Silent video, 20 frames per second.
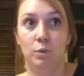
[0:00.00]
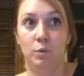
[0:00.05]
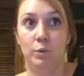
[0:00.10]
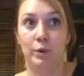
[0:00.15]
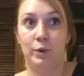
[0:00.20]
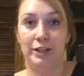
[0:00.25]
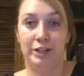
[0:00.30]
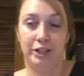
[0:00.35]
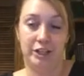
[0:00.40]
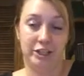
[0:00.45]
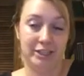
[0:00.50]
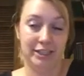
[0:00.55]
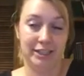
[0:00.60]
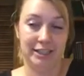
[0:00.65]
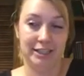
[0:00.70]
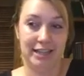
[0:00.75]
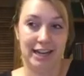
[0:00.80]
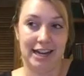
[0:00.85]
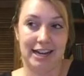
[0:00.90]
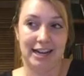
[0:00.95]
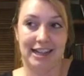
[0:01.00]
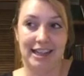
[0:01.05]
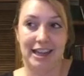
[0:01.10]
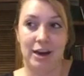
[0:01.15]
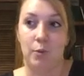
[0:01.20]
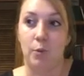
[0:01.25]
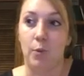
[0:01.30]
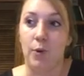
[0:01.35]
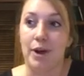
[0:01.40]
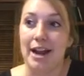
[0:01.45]
We just decided
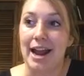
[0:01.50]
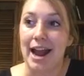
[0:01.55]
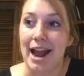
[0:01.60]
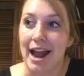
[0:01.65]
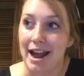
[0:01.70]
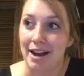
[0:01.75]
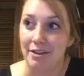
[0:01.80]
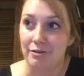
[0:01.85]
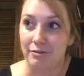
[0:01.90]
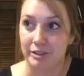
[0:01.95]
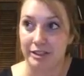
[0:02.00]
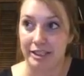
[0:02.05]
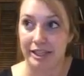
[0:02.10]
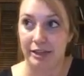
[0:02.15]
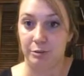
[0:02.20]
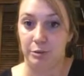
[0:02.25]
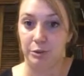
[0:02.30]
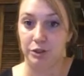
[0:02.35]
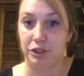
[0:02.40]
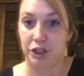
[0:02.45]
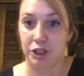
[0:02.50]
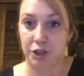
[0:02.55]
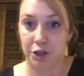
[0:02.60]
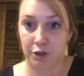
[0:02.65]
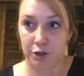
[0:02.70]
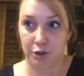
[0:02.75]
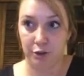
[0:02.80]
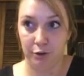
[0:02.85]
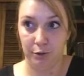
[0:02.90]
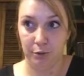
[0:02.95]
that 1/2 was equal
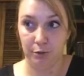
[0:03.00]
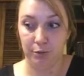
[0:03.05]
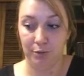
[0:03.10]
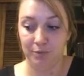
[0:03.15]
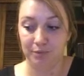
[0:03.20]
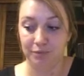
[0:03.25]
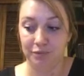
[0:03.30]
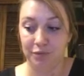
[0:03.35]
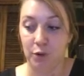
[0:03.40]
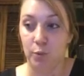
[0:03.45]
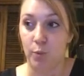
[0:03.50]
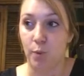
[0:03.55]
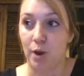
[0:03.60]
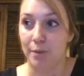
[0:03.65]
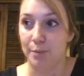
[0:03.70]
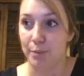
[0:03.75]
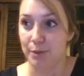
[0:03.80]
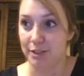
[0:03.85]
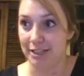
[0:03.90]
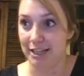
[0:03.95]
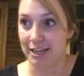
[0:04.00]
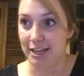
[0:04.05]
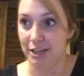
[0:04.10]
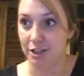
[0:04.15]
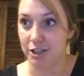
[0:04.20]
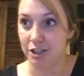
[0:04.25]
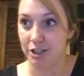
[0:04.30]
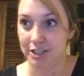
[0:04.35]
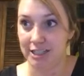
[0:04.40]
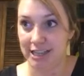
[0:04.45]
to what
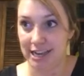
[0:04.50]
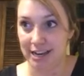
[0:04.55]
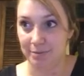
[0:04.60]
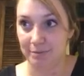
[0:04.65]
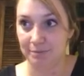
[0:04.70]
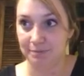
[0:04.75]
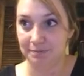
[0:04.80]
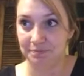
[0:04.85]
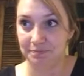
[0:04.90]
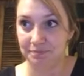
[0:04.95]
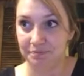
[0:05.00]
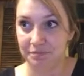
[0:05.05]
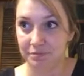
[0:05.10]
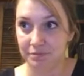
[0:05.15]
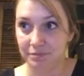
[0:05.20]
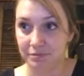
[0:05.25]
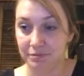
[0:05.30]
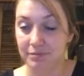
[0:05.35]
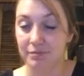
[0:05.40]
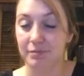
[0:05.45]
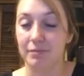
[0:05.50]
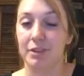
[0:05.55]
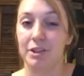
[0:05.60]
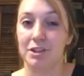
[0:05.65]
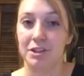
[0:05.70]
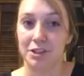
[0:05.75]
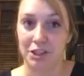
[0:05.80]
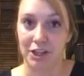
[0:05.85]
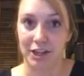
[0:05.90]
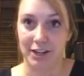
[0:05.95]
percentage? Sam.
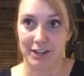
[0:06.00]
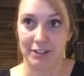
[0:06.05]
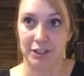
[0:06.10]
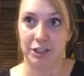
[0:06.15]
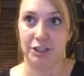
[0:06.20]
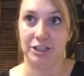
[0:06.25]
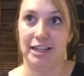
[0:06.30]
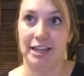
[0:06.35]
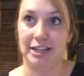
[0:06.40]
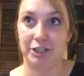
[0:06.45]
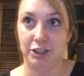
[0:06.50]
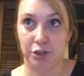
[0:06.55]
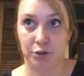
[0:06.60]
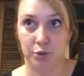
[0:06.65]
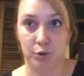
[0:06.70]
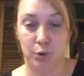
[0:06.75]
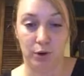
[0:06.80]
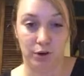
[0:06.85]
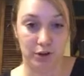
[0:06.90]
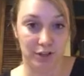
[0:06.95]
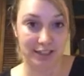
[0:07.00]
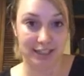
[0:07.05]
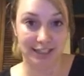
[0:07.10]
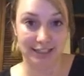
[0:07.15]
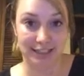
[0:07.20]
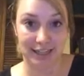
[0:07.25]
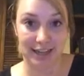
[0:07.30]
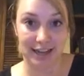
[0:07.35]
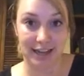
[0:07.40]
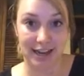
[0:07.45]
Good. Just like 2 quarters
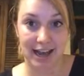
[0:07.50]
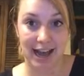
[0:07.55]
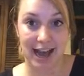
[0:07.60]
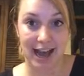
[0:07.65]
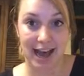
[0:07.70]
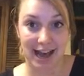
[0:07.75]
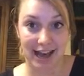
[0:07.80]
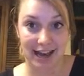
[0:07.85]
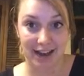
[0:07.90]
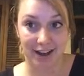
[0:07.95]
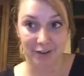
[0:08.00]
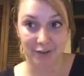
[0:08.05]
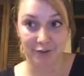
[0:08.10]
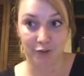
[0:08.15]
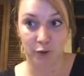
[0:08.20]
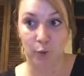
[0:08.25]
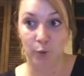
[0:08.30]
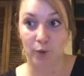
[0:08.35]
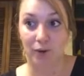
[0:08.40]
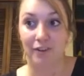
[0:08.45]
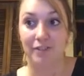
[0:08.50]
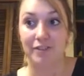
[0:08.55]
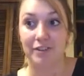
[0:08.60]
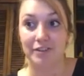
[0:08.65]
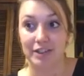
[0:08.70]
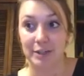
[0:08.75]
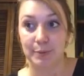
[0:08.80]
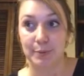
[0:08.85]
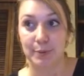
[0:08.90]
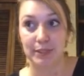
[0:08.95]
is half or
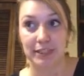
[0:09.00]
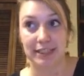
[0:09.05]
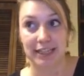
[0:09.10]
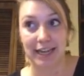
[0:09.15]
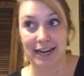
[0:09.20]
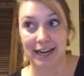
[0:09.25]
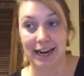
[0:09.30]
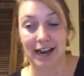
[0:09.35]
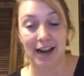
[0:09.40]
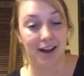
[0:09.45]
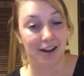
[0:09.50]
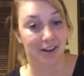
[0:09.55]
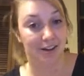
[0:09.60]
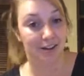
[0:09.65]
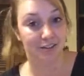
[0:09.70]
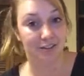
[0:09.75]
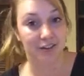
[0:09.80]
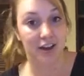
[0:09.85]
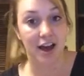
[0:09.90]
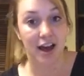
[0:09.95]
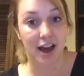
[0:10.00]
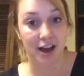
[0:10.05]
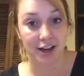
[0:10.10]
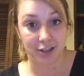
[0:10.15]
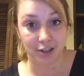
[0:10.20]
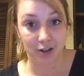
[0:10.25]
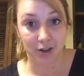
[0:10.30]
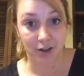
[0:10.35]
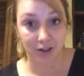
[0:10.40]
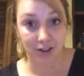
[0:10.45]
50% of a
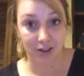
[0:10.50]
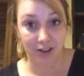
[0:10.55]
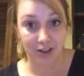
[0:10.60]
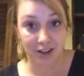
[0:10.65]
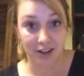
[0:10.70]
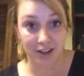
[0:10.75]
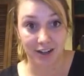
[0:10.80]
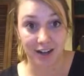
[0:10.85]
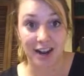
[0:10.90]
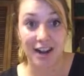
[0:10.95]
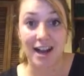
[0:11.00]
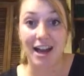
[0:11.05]
dollar,